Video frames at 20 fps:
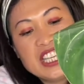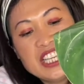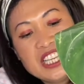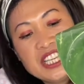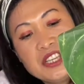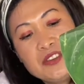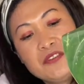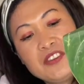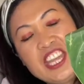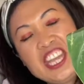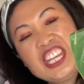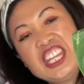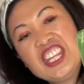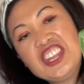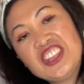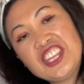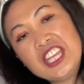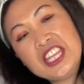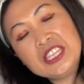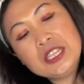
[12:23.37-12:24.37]
If
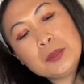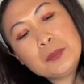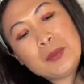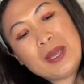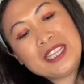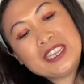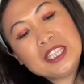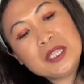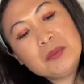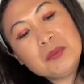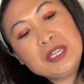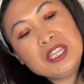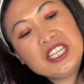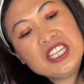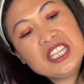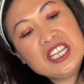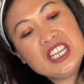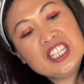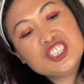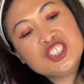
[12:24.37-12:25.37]
anything, the potting
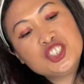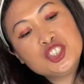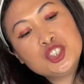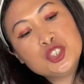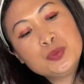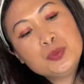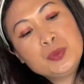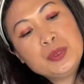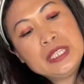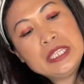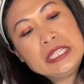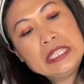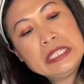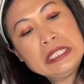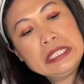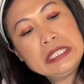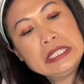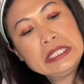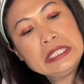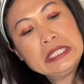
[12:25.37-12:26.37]
media should
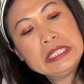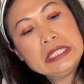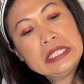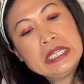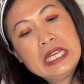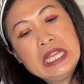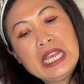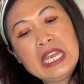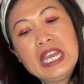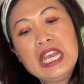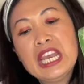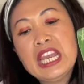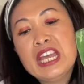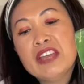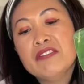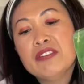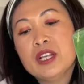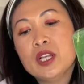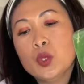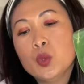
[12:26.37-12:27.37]
be
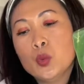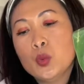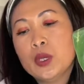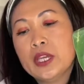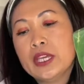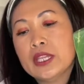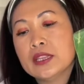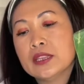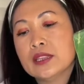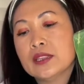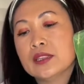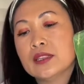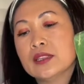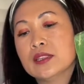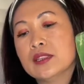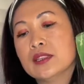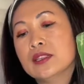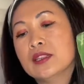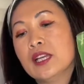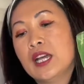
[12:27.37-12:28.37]
level with
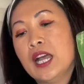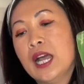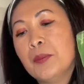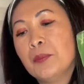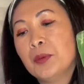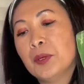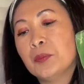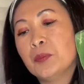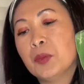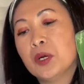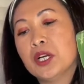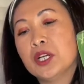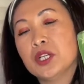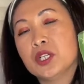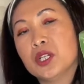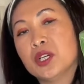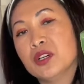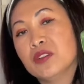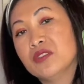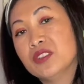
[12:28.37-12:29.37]
the upper part
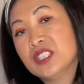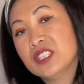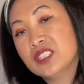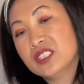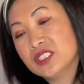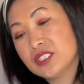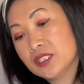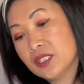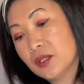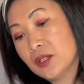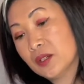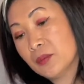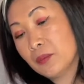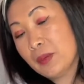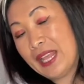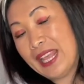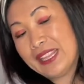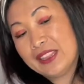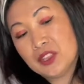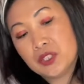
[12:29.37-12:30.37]
of this
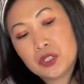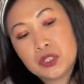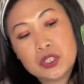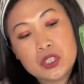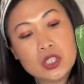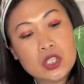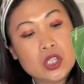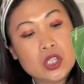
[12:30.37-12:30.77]
planter.